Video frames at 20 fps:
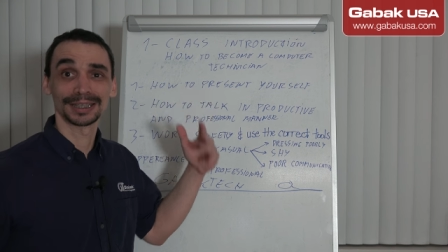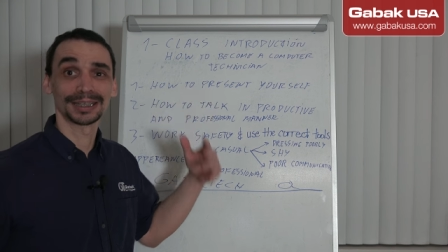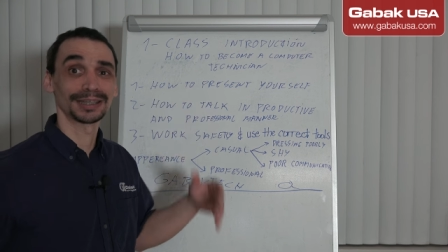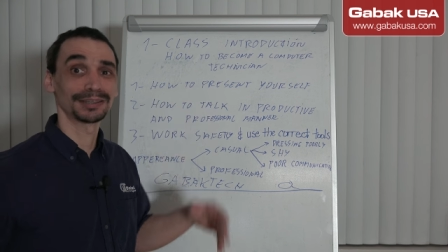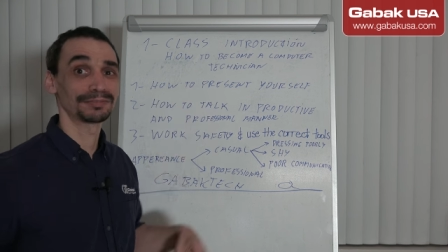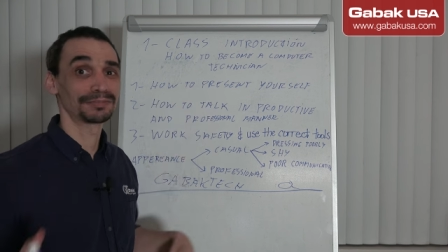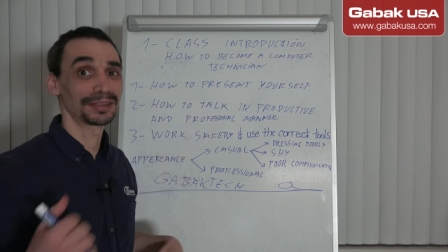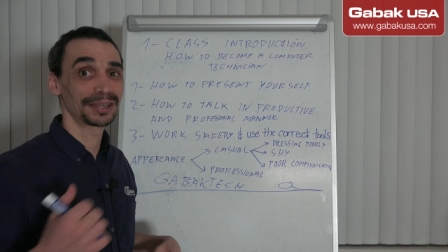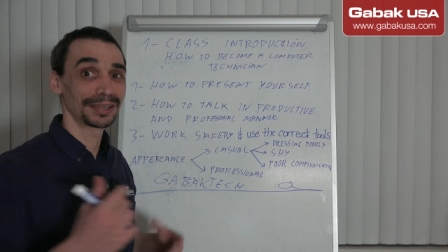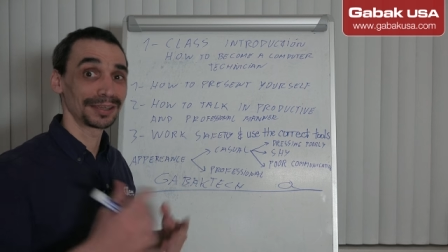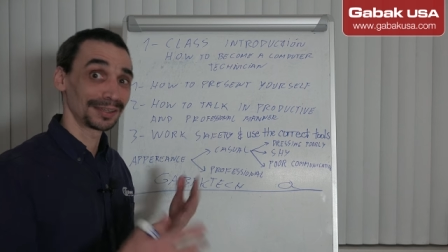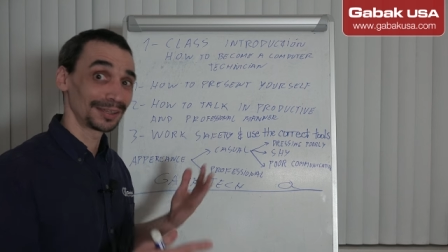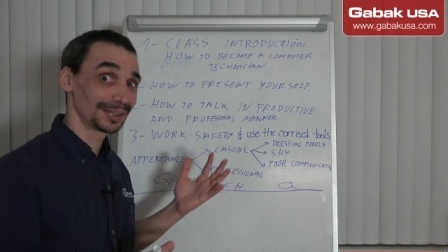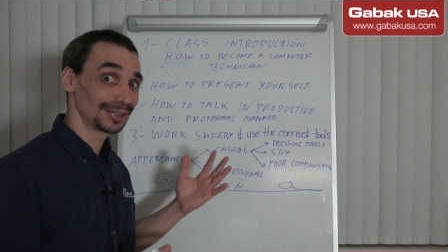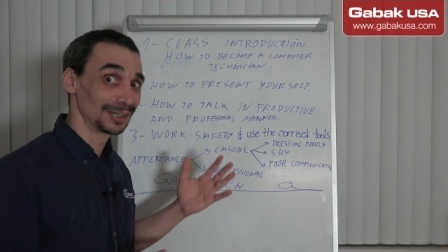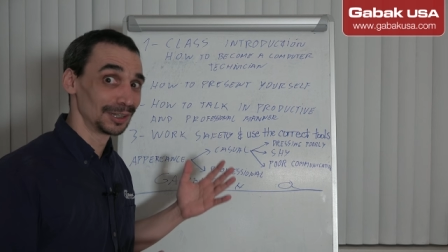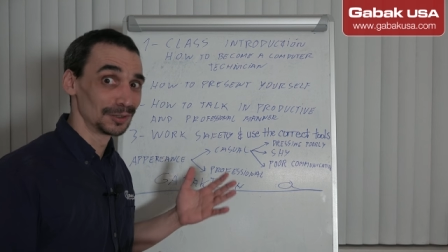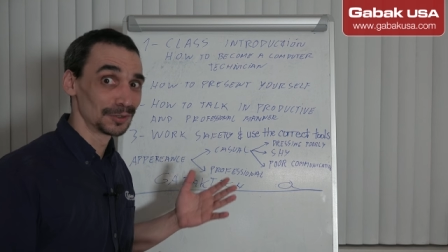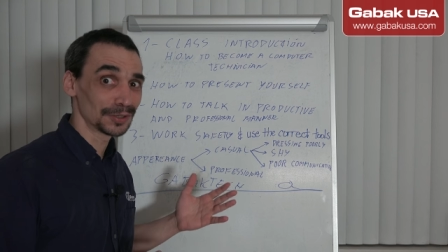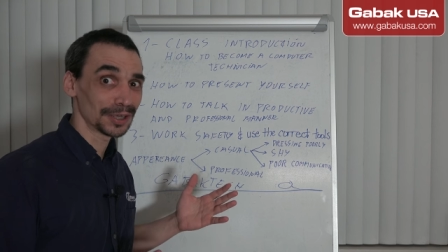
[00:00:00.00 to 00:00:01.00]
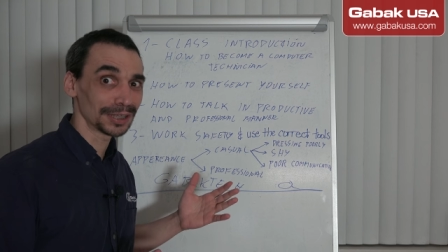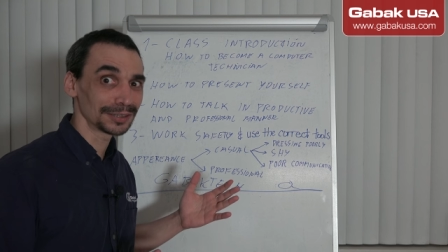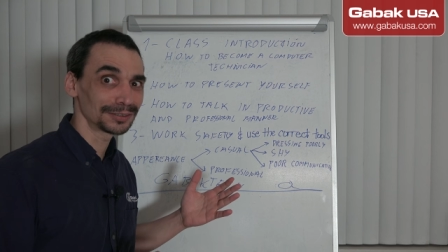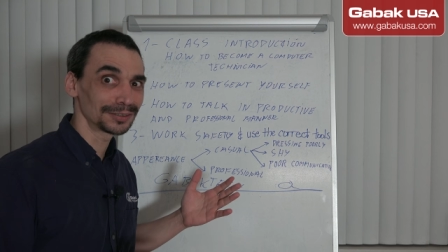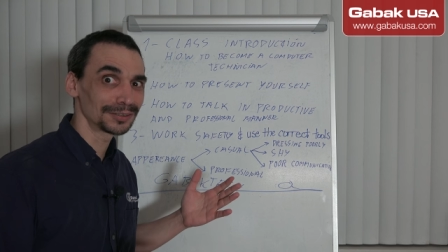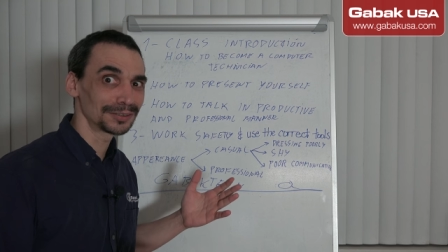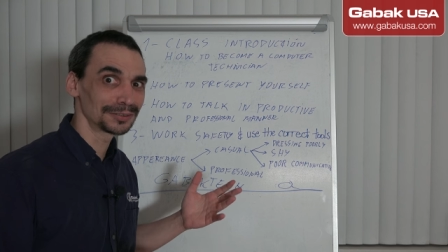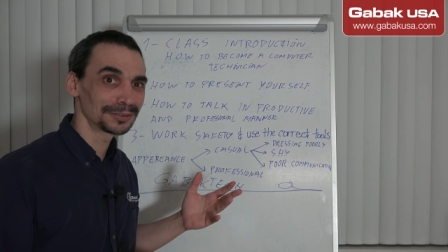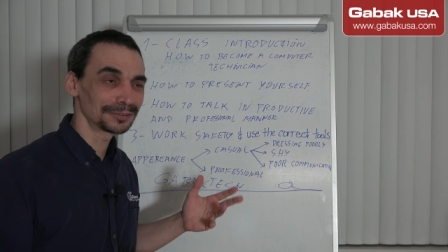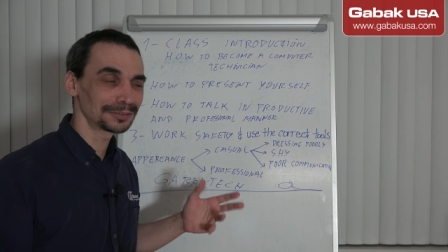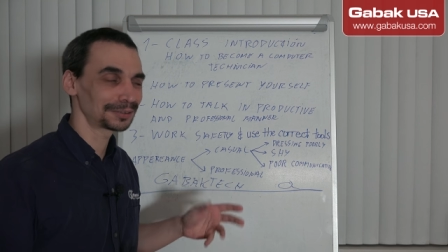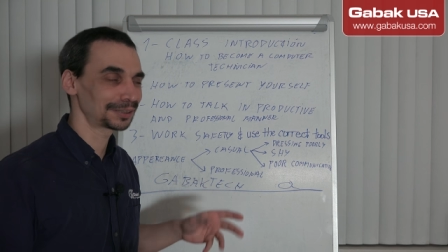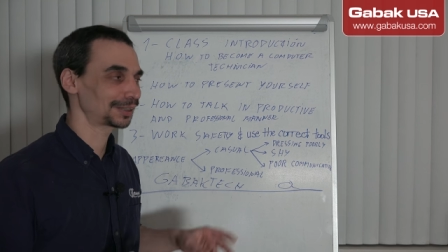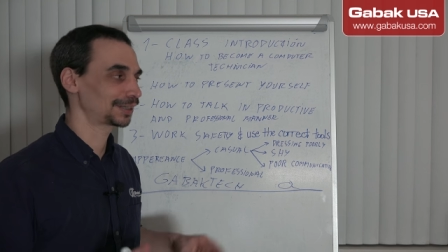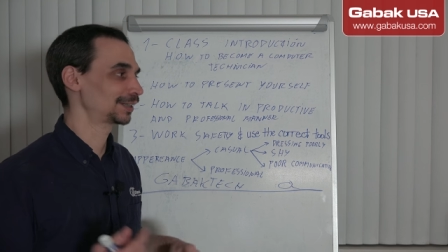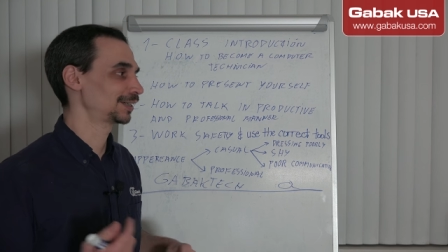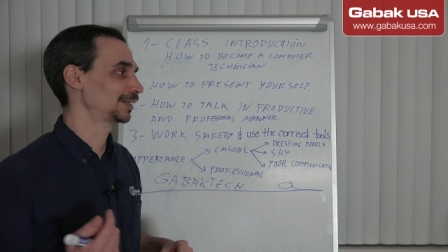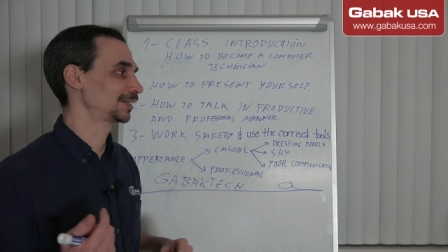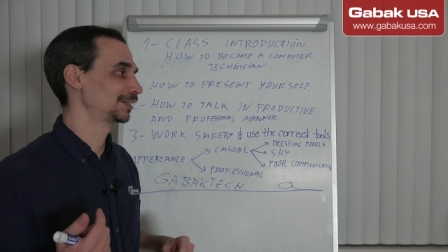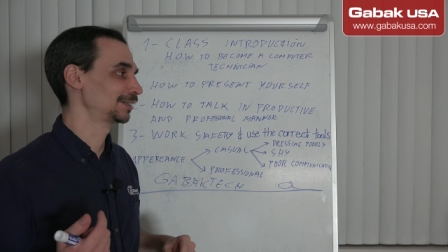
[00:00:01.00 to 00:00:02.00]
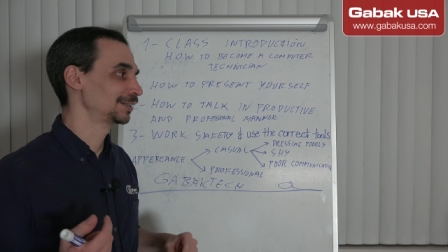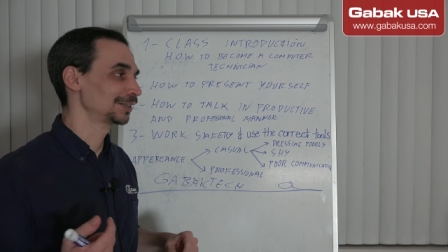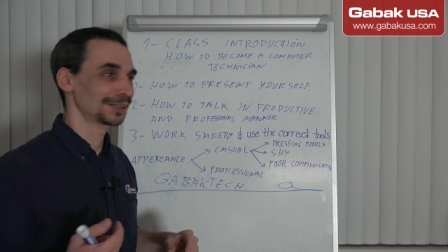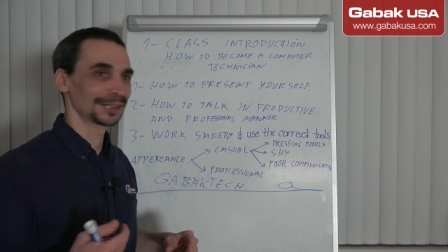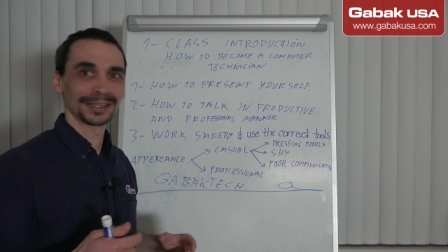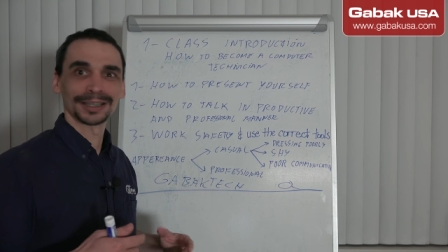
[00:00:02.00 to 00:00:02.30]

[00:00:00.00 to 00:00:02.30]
if they look at you and